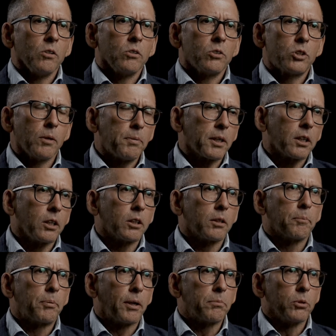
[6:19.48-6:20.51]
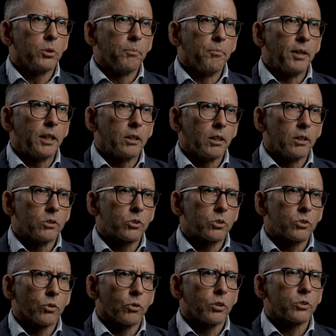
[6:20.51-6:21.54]
Typically the people you meet in
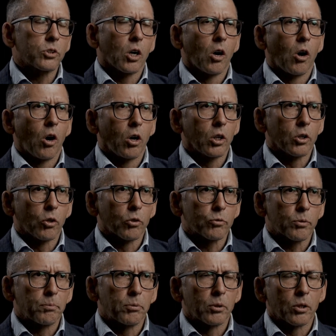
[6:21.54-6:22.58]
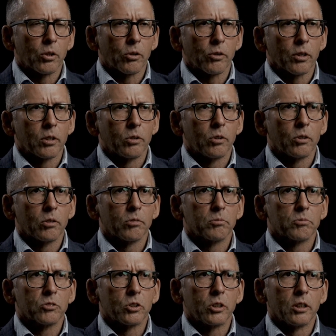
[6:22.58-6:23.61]
storage are highly entrepreneurial,
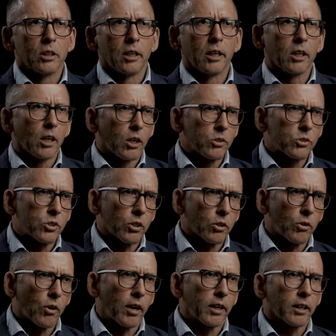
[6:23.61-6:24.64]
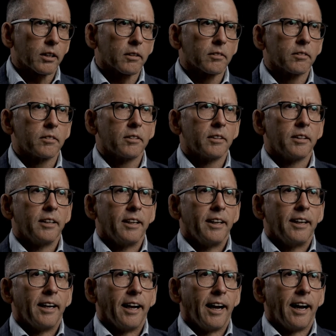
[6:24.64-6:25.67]
idiosyncratic,
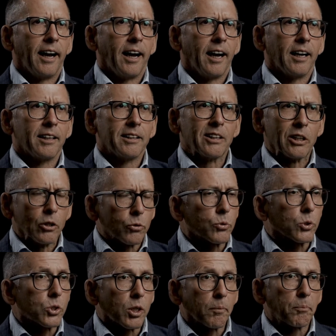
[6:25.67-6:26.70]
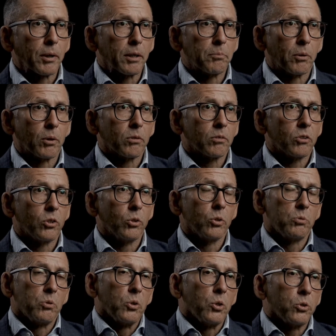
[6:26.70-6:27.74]
interesting people
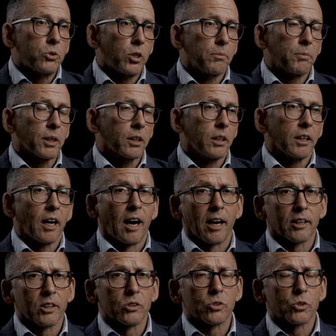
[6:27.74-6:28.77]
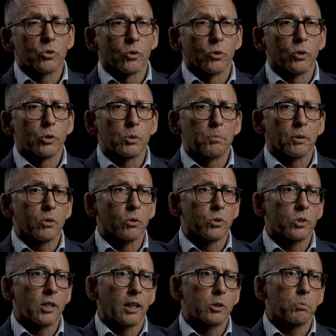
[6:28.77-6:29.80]
who typically aren't in storage
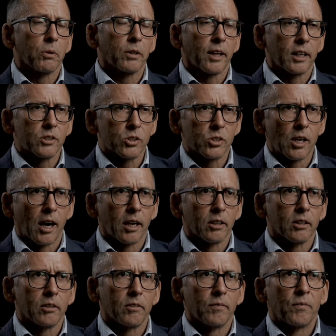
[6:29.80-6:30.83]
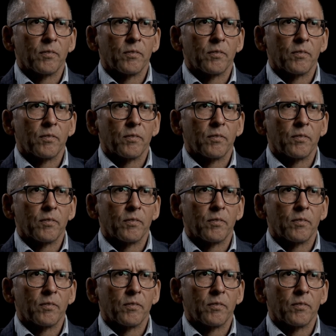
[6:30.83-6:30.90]
because that's where they started.